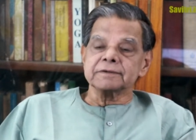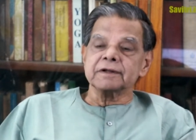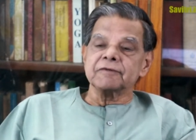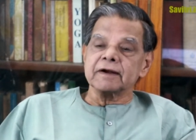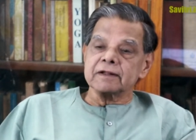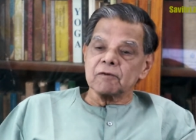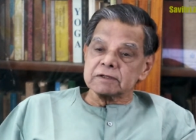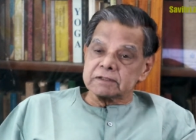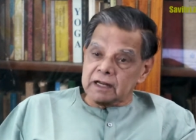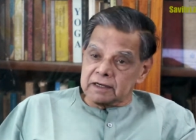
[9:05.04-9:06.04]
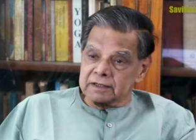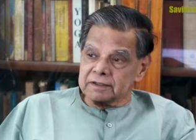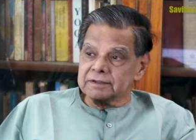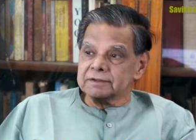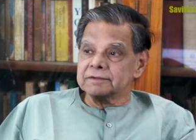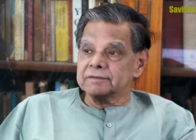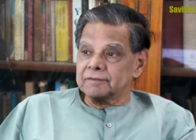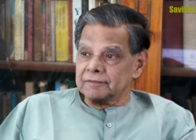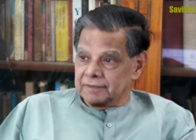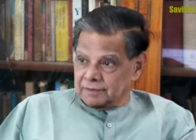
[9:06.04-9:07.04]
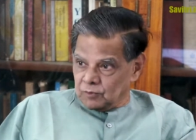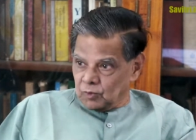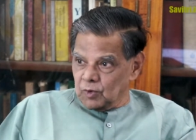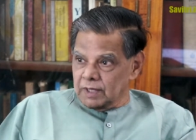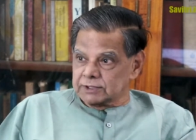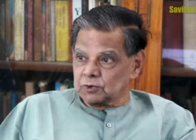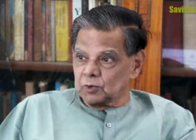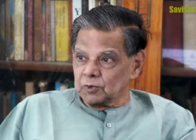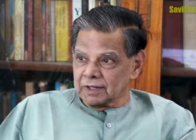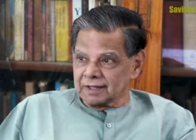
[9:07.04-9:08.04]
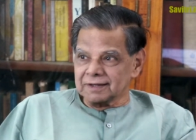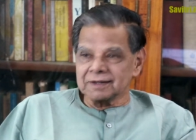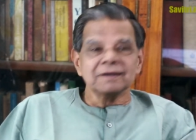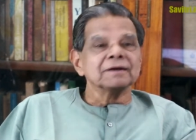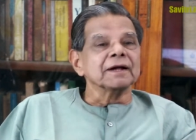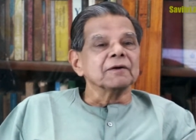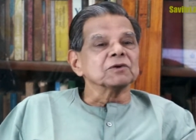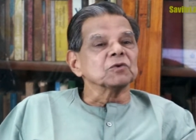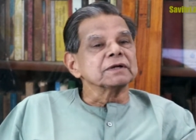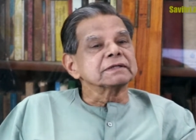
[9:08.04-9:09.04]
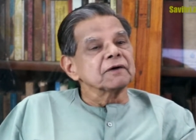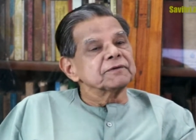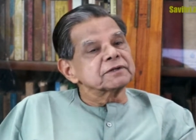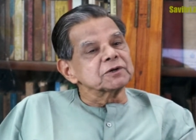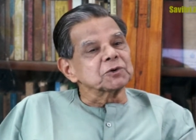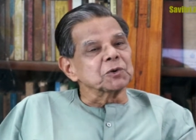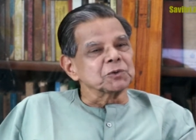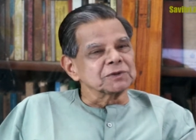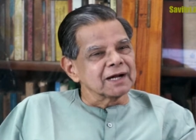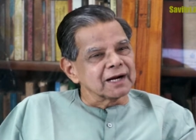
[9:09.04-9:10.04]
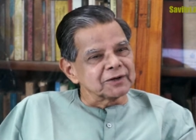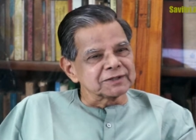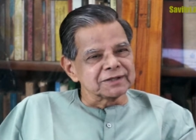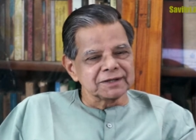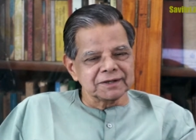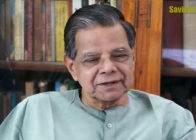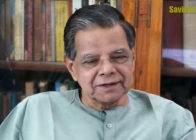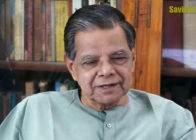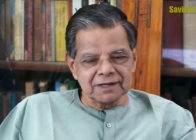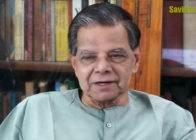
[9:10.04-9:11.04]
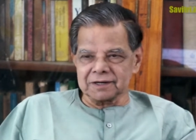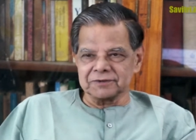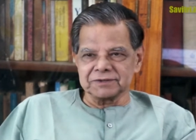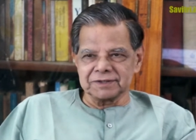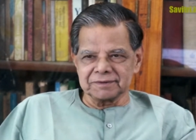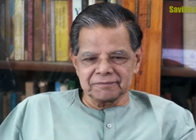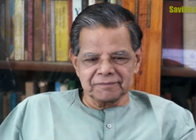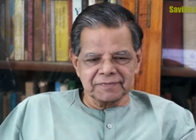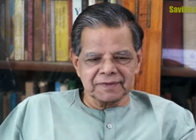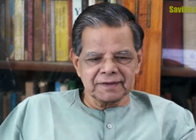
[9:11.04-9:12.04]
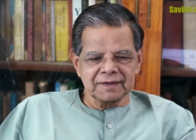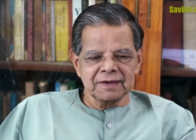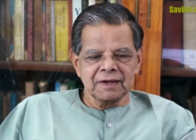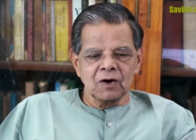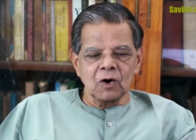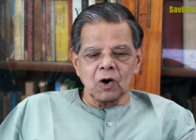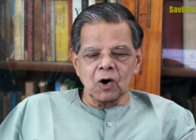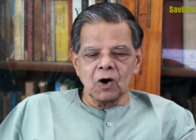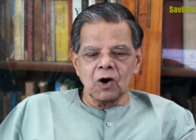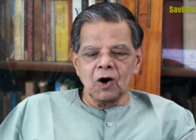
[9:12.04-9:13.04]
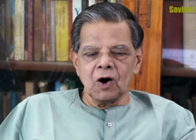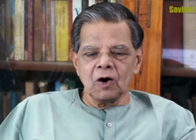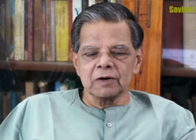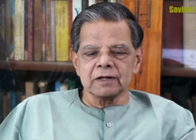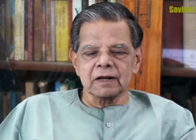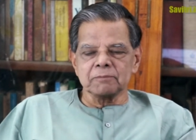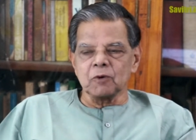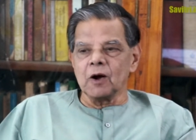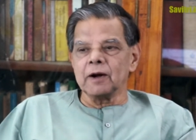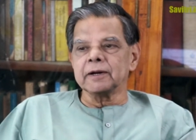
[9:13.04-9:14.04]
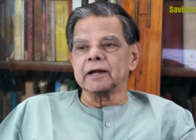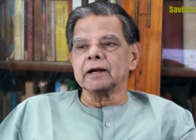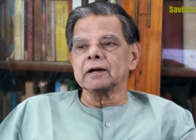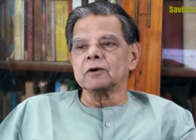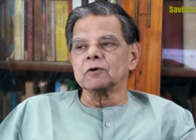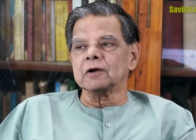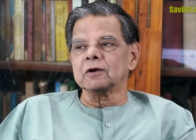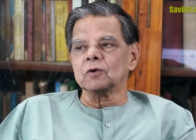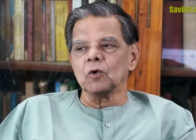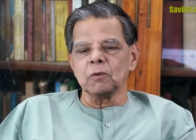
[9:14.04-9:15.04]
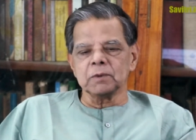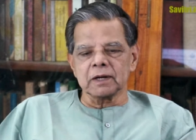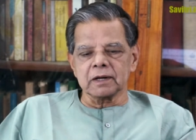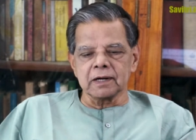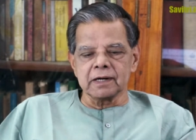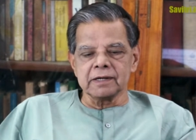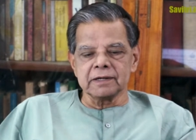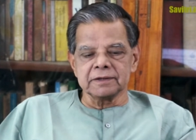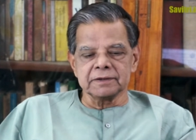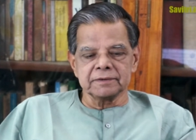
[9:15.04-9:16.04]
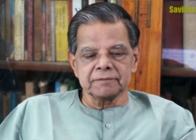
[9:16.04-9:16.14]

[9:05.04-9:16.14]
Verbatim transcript: In fact, there was none. Who else could dwell? It was only Savitri who could do that, you see, rarer, you see. All in a pointing to a nobler kind.